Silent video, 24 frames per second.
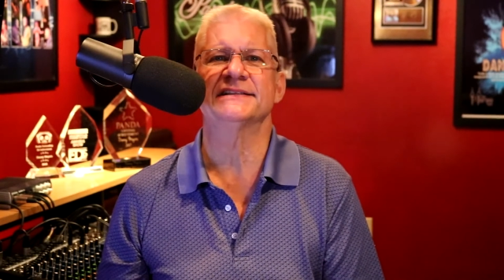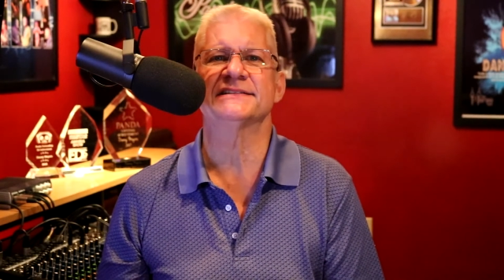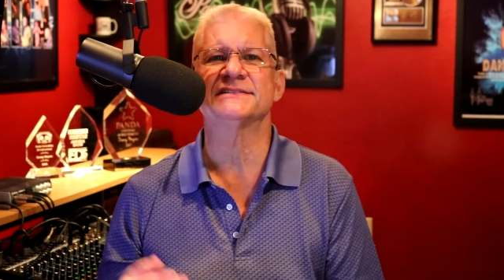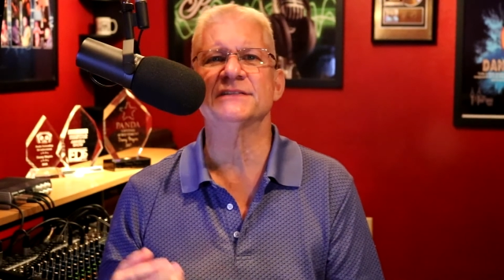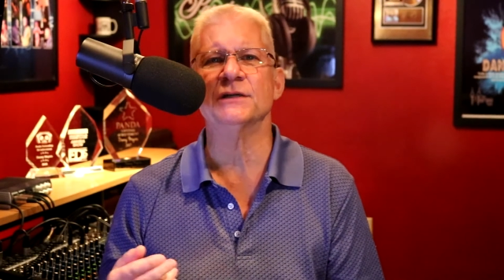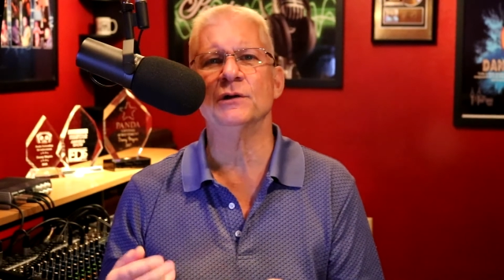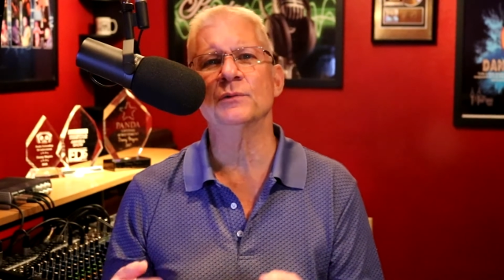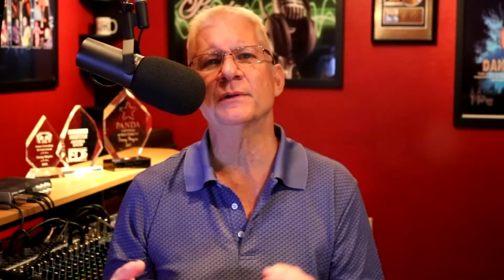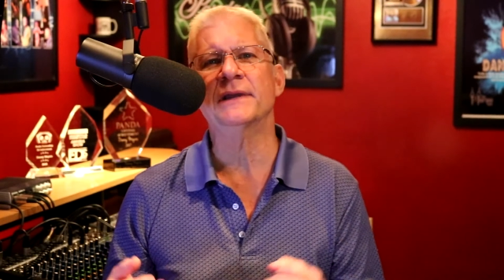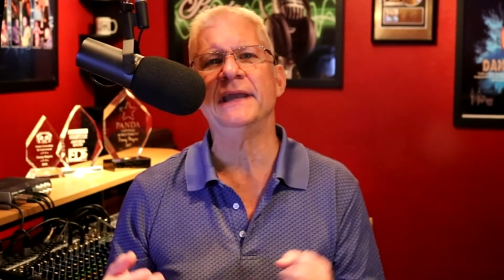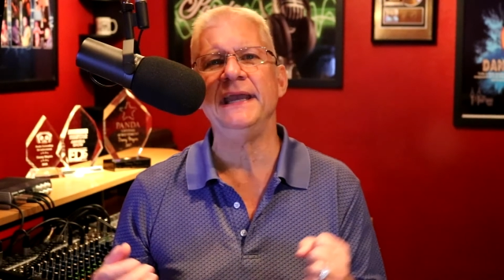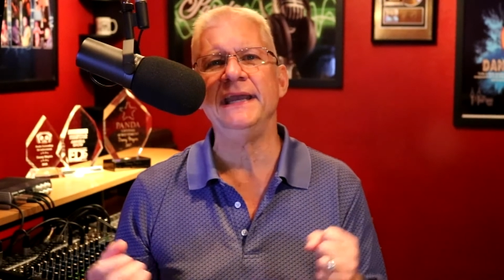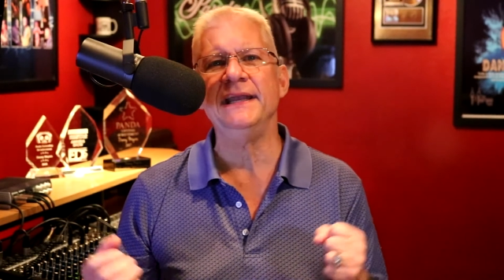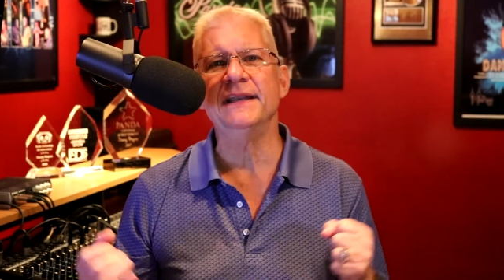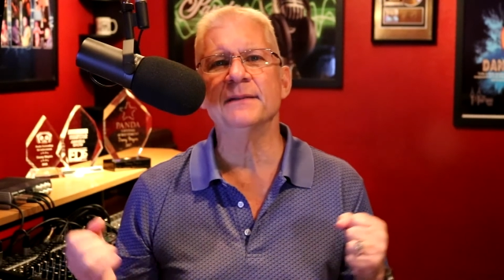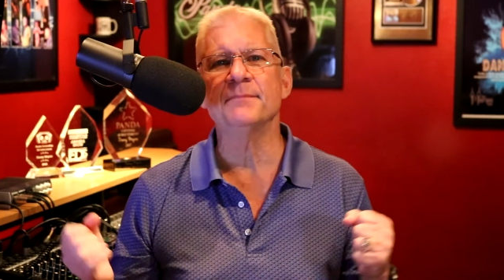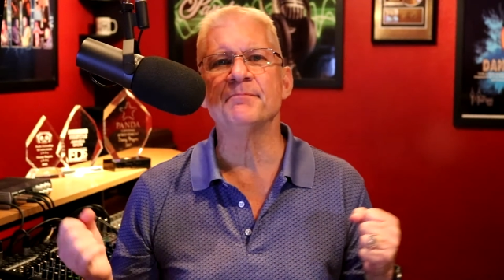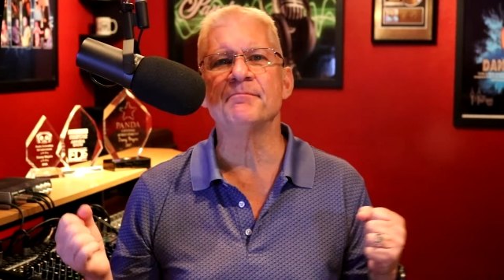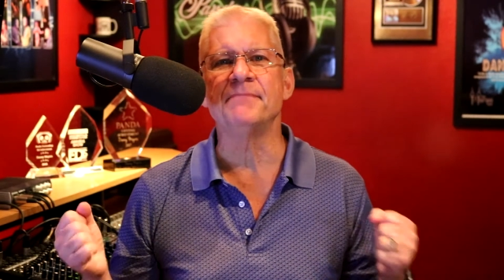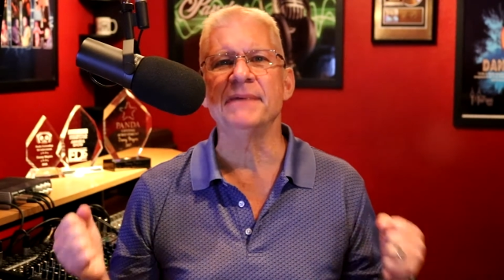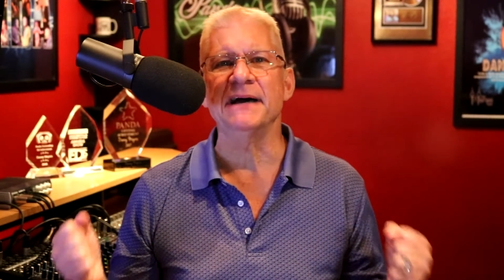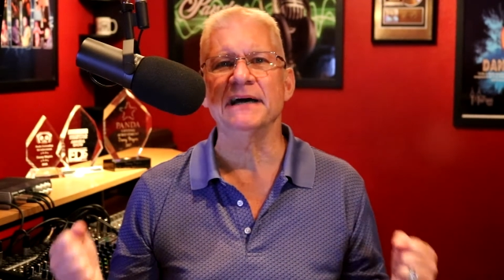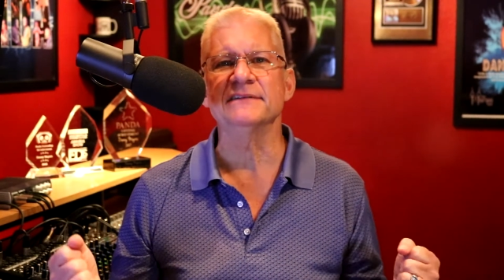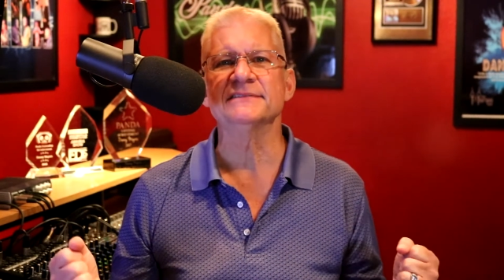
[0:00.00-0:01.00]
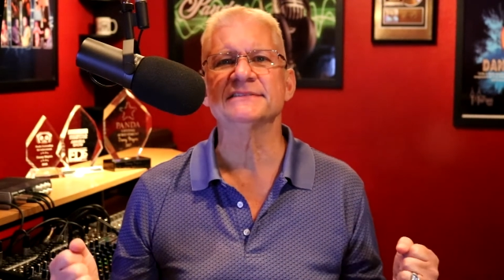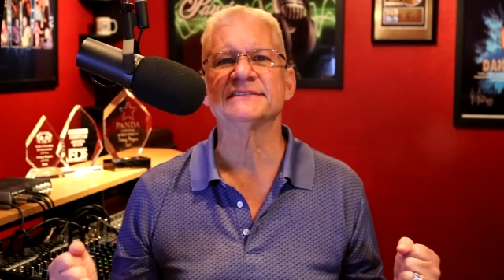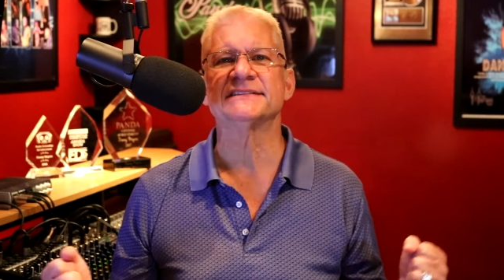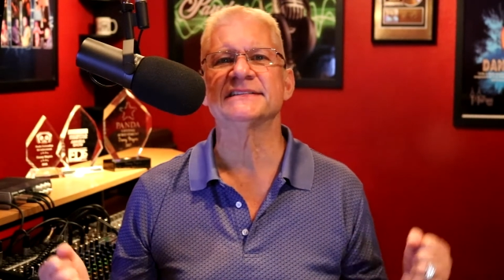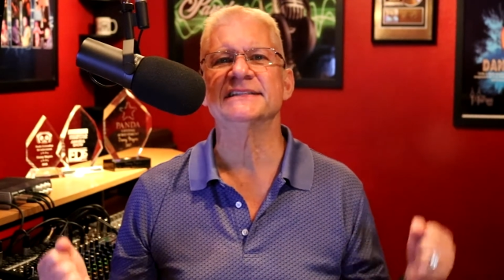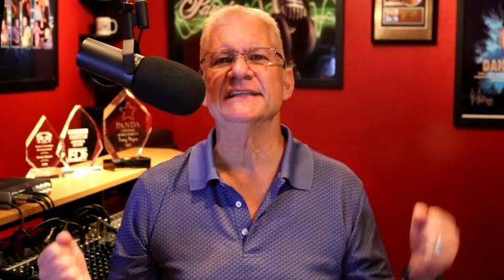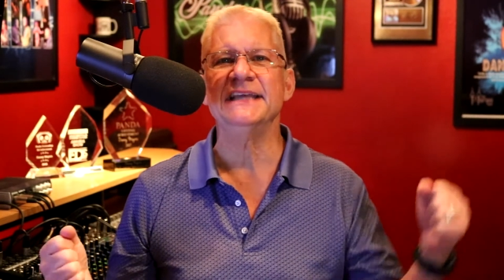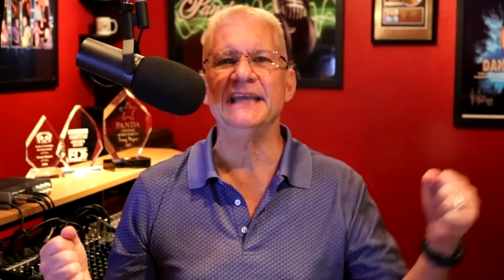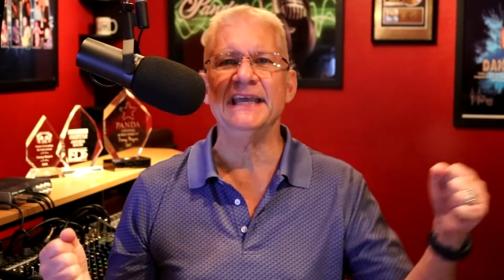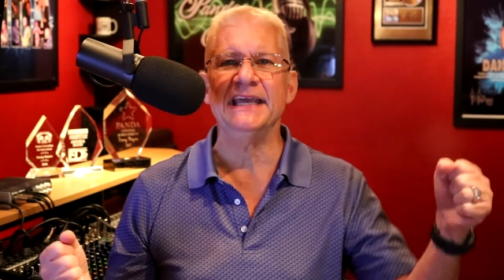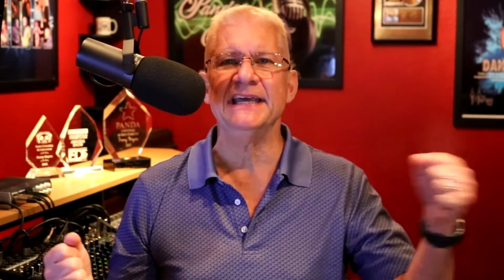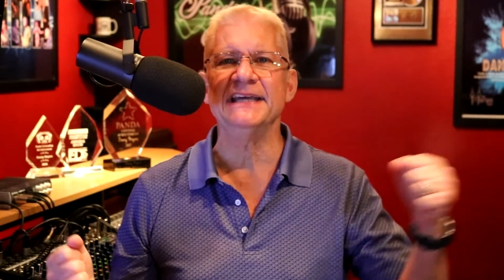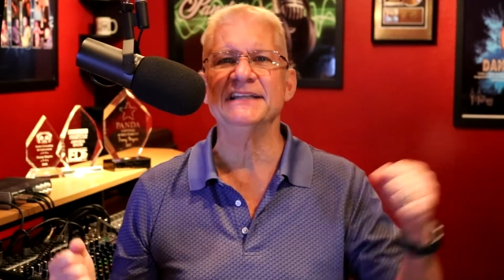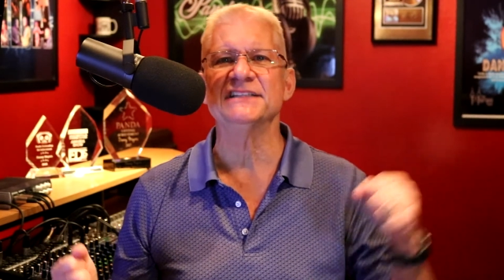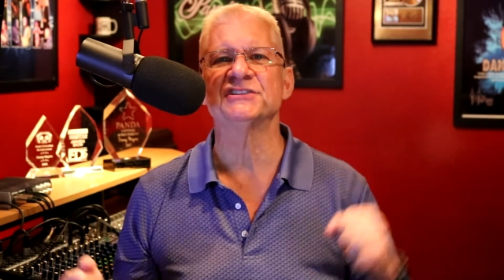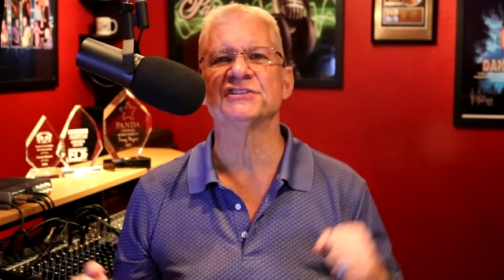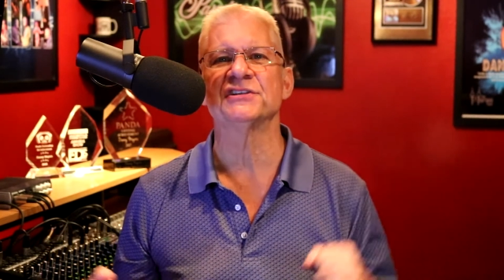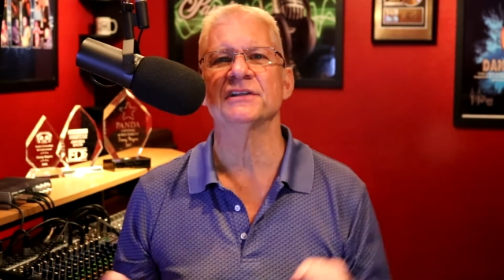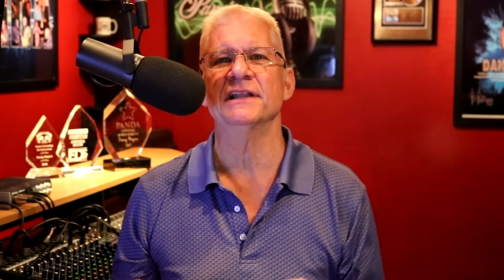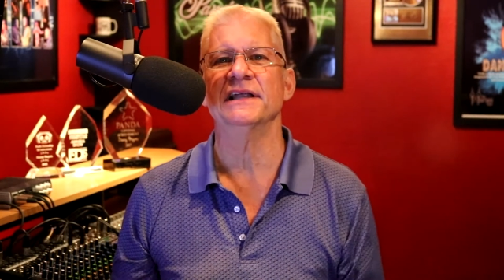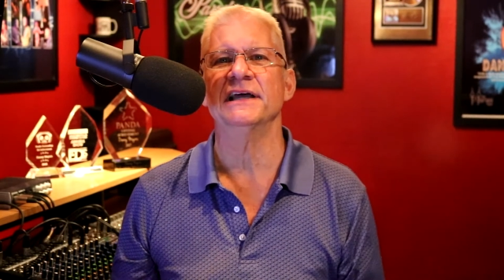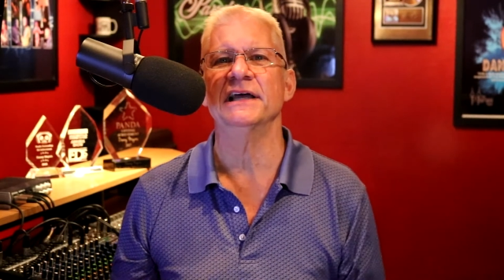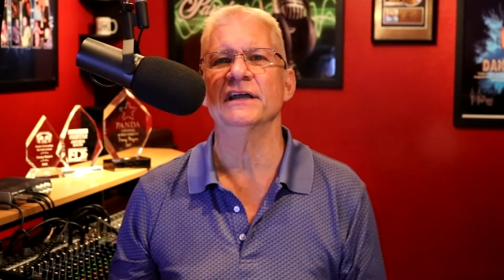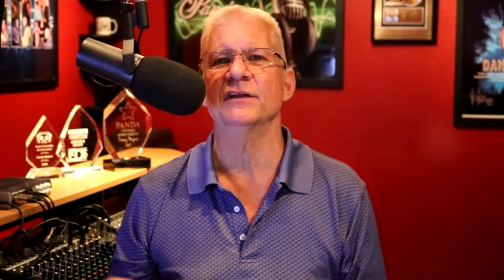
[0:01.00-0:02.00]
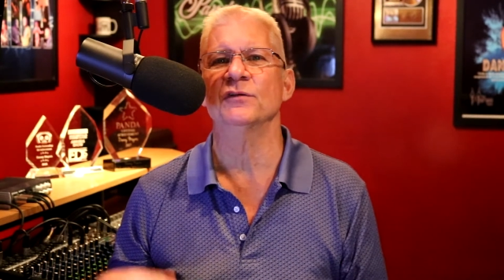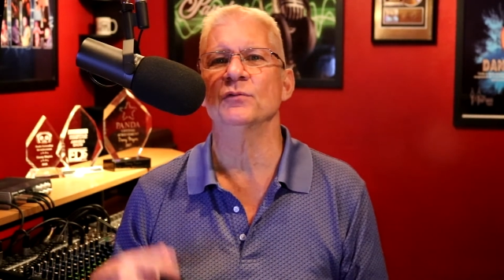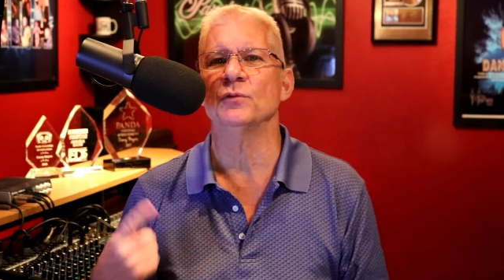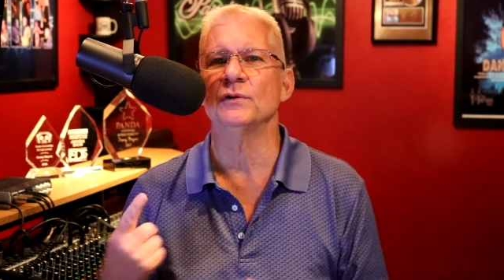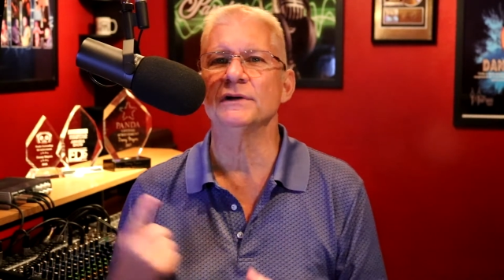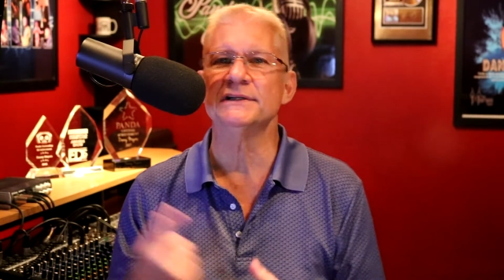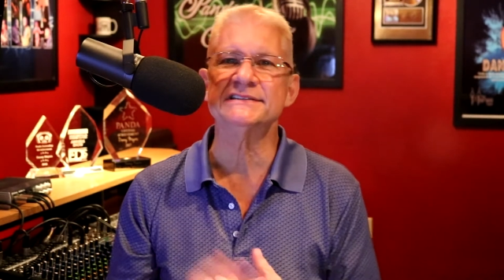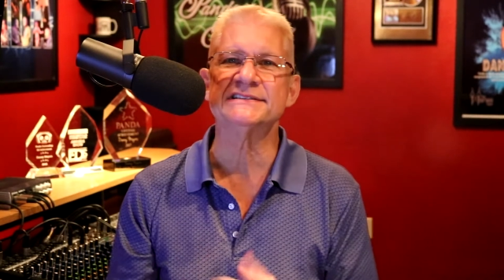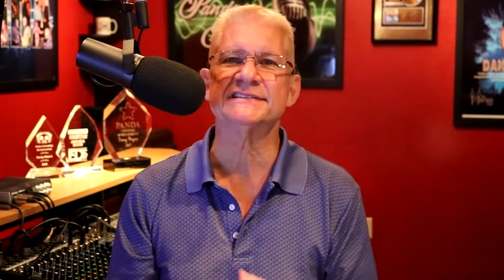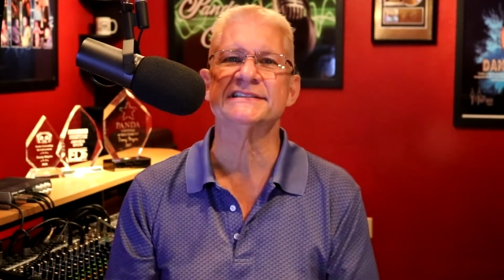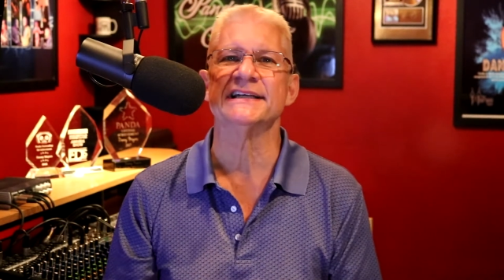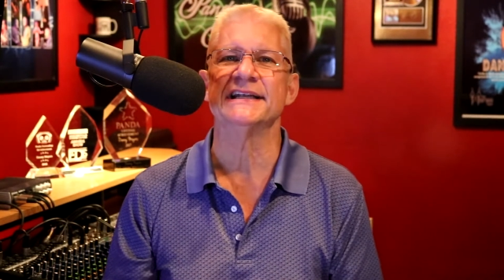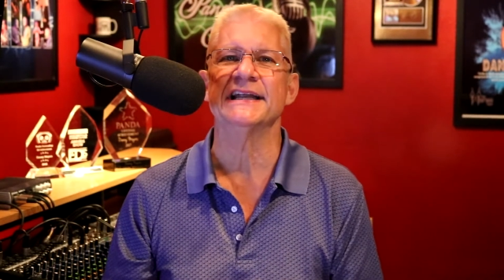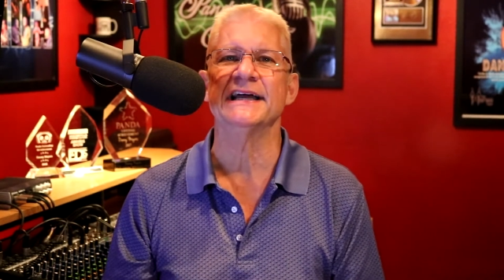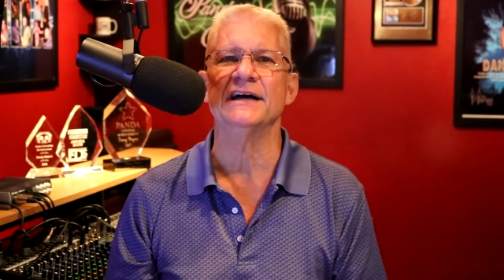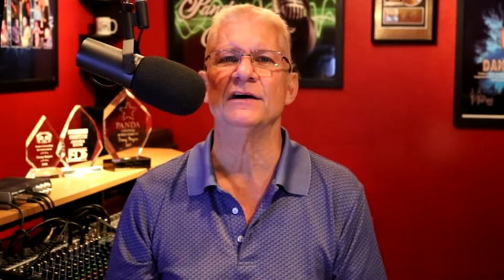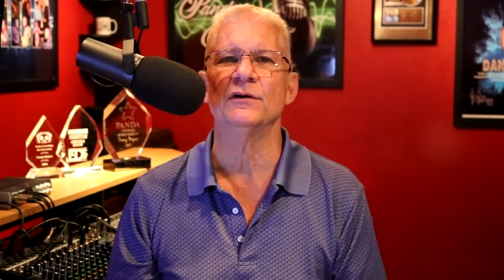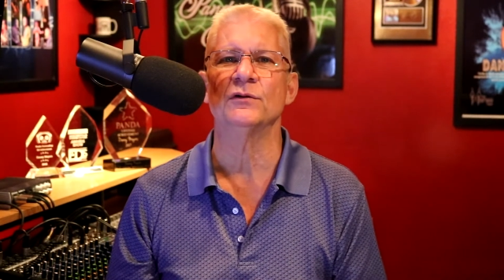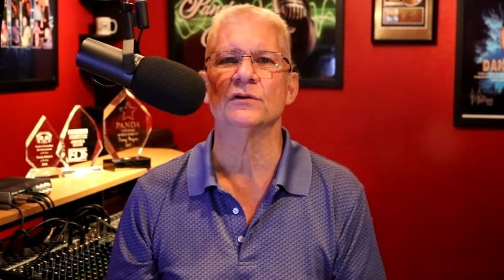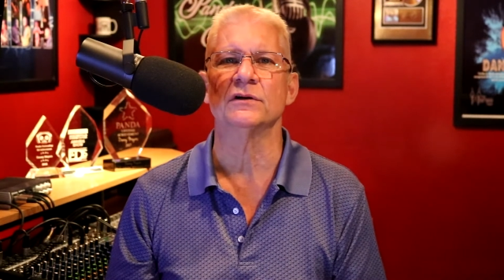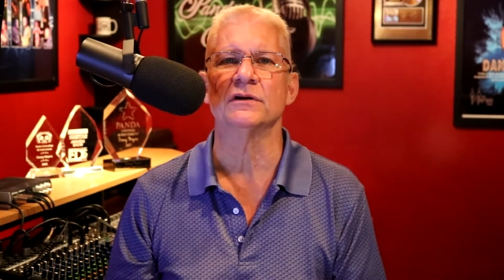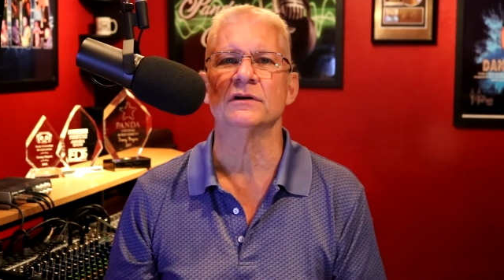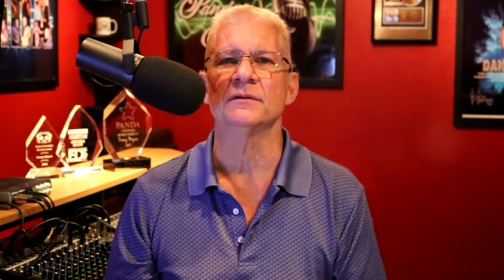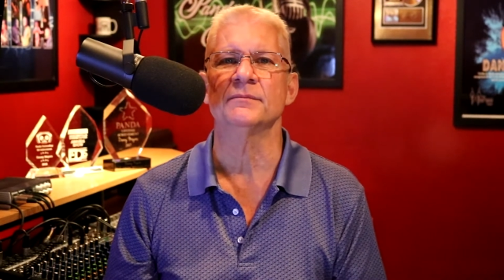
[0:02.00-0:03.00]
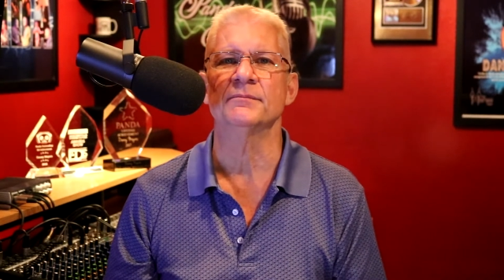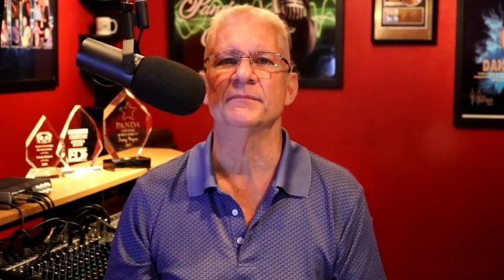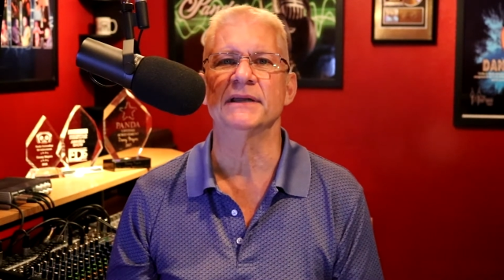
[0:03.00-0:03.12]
it's okay to bounce the edge line once an hour,